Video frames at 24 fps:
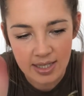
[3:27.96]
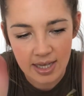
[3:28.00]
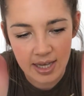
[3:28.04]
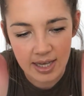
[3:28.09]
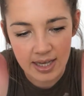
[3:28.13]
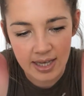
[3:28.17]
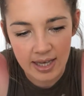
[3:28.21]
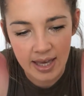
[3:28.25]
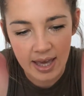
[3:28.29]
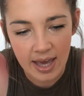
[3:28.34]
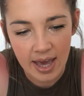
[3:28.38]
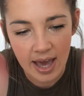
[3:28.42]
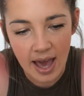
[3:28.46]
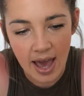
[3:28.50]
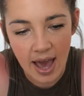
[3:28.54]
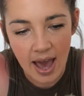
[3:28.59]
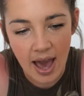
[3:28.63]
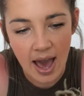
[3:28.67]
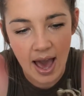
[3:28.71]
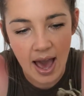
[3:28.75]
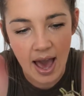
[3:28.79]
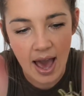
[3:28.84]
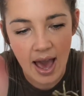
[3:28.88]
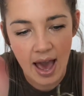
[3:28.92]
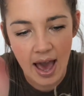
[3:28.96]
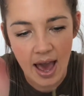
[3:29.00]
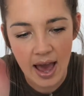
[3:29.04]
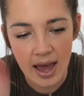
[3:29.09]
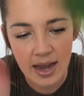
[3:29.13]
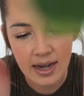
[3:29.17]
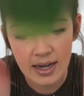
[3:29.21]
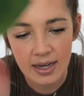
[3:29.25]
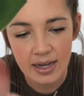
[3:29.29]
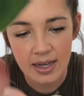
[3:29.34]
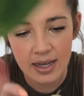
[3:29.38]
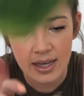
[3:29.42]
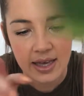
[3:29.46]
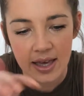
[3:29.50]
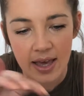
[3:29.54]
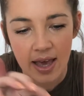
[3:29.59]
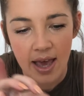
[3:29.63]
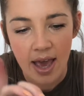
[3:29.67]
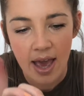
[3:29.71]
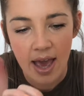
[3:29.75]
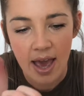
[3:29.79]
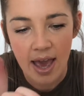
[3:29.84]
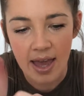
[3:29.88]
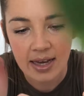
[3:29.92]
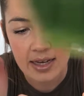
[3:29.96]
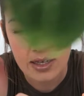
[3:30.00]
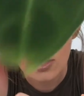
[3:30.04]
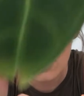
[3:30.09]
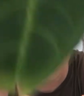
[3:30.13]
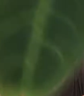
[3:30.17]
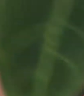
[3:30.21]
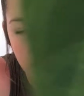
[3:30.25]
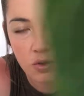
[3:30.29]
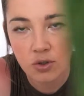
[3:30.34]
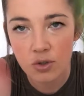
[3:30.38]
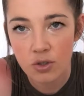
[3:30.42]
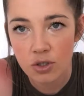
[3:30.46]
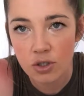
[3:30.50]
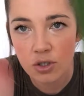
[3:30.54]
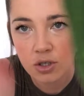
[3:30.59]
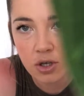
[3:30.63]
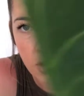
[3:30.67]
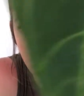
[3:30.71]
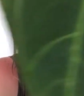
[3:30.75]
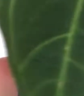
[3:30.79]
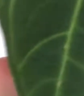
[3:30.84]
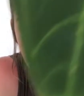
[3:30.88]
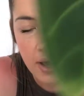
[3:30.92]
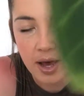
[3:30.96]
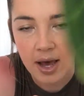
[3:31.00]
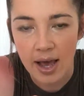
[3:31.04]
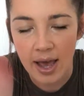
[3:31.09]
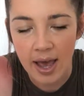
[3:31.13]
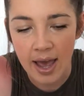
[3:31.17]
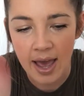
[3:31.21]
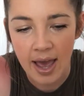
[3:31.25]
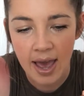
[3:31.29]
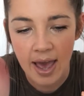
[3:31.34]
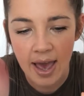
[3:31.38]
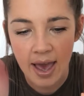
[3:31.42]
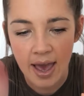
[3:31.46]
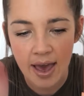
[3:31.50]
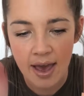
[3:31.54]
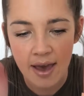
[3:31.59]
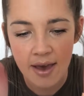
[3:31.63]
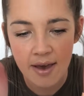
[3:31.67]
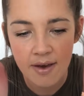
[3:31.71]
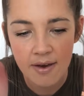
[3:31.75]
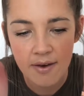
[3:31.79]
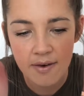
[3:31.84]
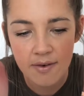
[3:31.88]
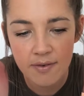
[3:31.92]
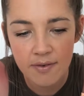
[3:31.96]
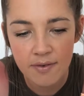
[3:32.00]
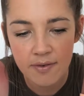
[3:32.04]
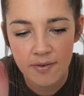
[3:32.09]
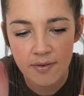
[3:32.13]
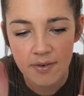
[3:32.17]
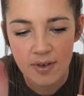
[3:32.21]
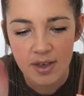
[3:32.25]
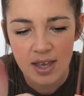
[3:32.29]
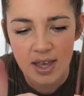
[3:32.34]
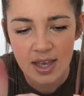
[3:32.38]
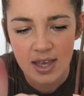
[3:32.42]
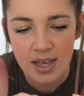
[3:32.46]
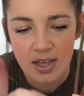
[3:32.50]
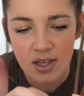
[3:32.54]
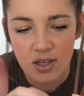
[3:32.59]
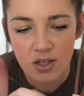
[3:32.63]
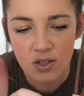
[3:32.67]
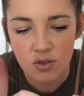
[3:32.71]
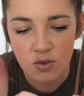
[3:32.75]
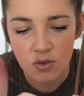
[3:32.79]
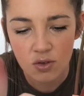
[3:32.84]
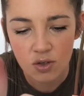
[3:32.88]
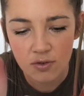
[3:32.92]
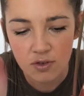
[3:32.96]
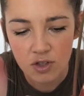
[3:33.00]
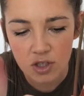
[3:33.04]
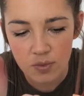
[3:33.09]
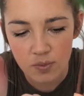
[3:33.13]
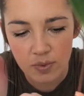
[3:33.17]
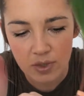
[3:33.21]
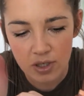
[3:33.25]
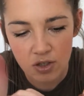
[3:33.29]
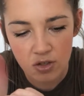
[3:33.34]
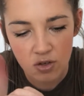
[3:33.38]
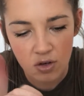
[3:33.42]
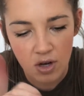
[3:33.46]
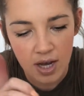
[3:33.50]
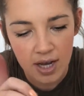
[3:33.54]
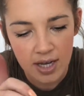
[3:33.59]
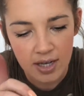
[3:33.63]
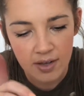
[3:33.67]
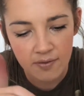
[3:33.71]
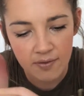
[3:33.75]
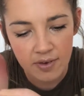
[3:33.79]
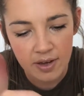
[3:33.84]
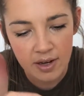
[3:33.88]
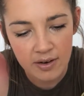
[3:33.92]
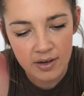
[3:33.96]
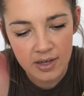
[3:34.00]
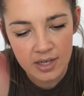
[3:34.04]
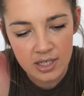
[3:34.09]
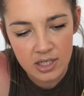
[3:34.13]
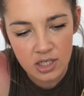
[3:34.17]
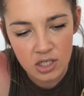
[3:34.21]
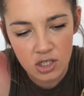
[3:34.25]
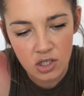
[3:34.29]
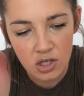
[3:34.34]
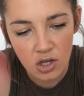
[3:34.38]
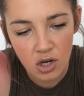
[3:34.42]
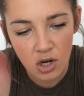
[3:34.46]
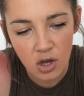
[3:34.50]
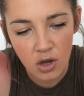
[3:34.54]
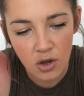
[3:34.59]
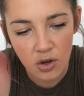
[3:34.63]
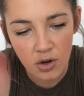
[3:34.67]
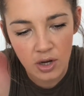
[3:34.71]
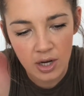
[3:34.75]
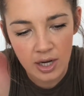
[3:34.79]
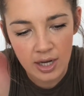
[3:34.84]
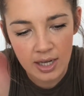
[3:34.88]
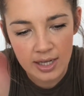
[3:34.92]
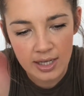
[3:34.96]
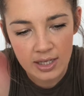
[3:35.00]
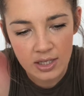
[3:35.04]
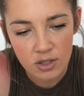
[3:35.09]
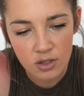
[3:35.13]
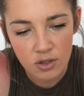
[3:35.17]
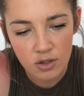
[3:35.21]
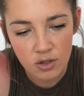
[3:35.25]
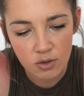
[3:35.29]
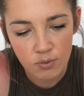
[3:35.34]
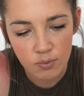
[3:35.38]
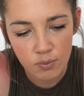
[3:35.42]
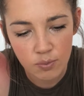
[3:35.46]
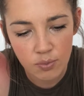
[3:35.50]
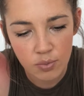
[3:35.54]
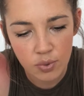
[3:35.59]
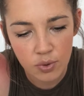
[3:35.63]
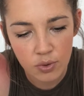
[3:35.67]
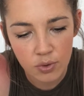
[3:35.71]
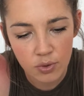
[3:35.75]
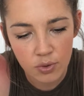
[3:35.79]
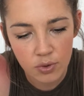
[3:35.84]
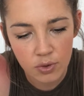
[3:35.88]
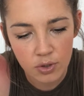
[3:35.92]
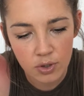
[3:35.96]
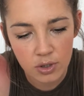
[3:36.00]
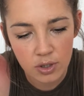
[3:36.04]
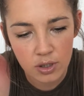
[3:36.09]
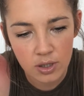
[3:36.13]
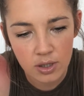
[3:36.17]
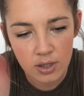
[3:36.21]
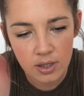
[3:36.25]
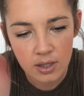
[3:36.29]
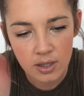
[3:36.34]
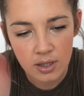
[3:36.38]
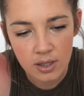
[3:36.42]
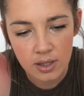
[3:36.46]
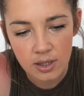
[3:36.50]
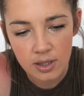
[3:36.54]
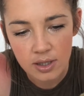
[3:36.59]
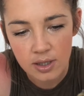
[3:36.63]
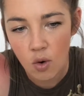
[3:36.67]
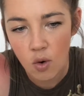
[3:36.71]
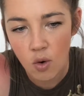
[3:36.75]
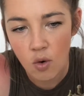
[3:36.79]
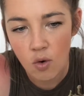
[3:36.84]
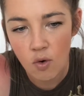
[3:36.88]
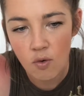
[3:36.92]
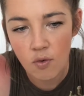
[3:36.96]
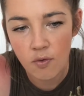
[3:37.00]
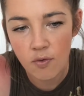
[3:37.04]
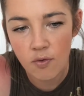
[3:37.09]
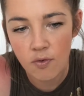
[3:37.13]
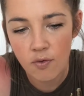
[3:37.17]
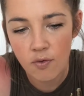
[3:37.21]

I can, and also I have sort of just been trying very slowly to pull off